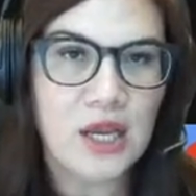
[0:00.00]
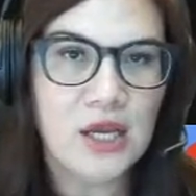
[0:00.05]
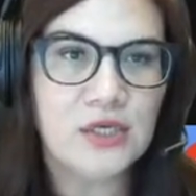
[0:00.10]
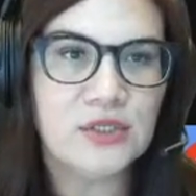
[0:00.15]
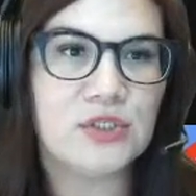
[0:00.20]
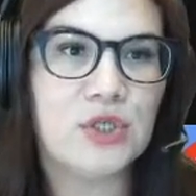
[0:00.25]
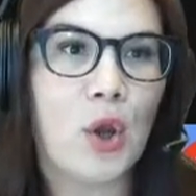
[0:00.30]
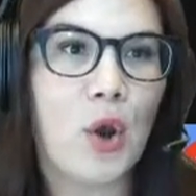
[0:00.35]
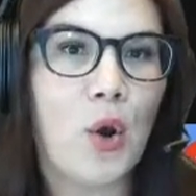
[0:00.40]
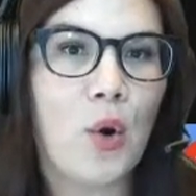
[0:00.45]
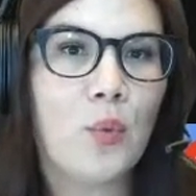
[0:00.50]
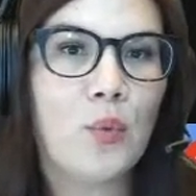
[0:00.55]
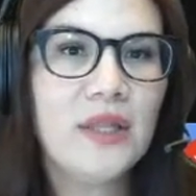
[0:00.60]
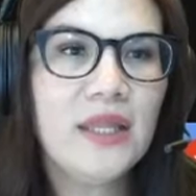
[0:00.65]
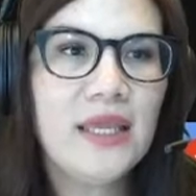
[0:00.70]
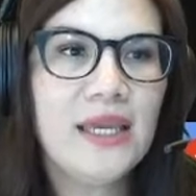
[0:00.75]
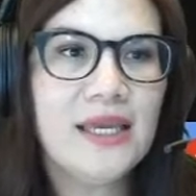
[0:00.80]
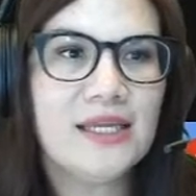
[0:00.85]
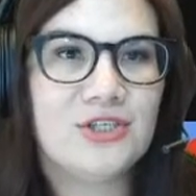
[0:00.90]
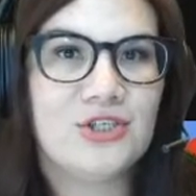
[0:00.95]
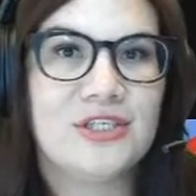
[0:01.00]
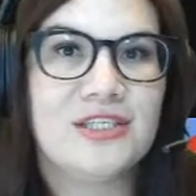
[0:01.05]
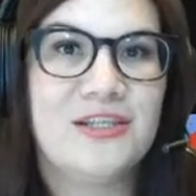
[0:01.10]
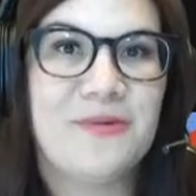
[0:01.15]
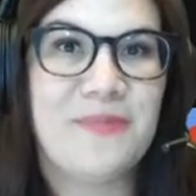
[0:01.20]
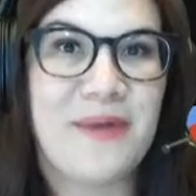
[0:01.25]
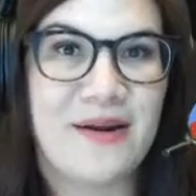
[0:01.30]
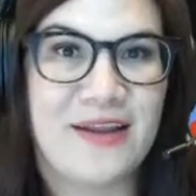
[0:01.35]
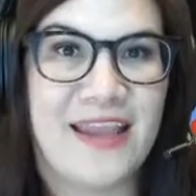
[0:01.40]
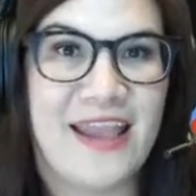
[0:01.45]
So really, it's just
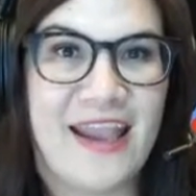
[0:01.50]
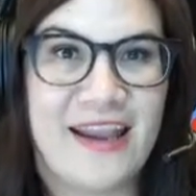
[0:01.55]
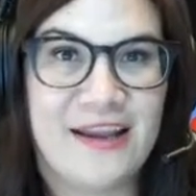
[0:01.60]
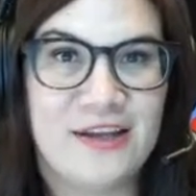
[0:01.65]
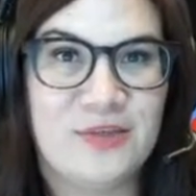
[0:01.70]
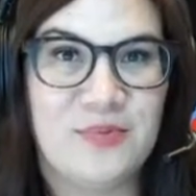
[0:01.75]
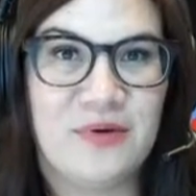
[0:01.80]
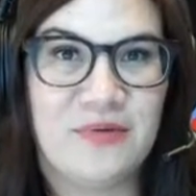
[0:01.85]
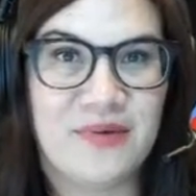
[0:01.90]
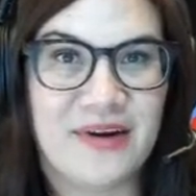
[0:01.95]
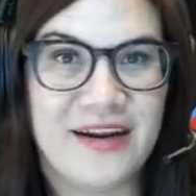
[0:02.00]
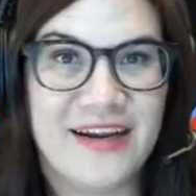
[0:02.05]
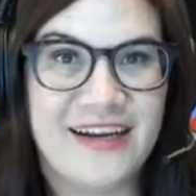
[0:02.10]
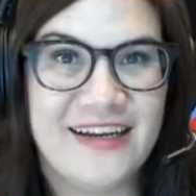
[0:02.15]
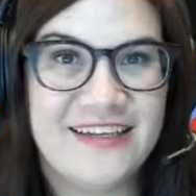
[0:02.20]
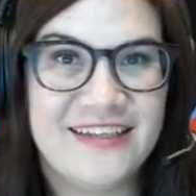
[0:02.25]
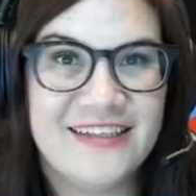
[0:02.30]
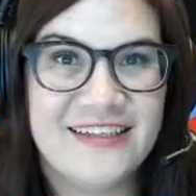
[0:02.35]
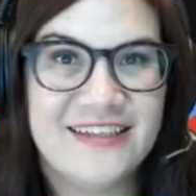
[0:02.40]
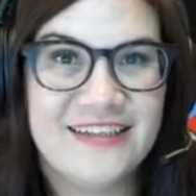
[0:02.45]
about engagement, right?